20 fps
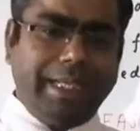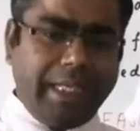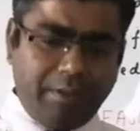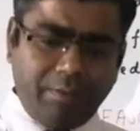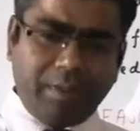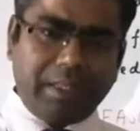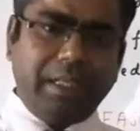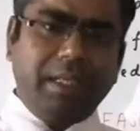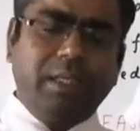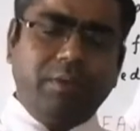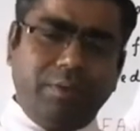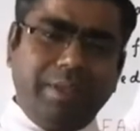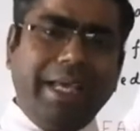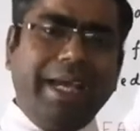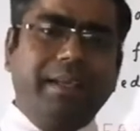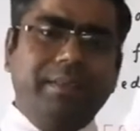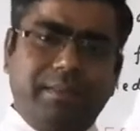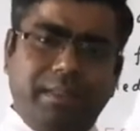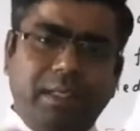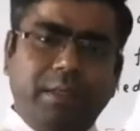and it will
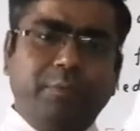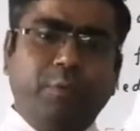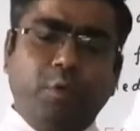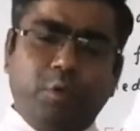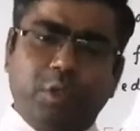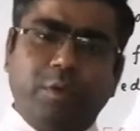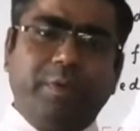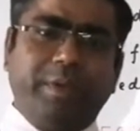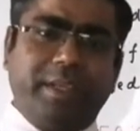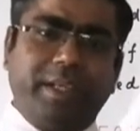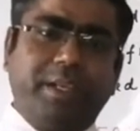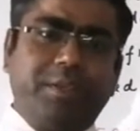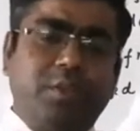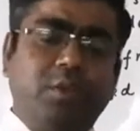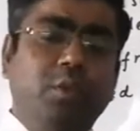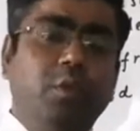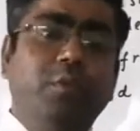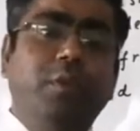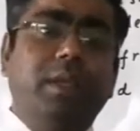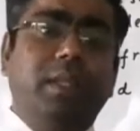exert force of
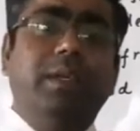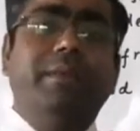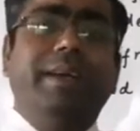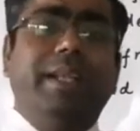attraction over the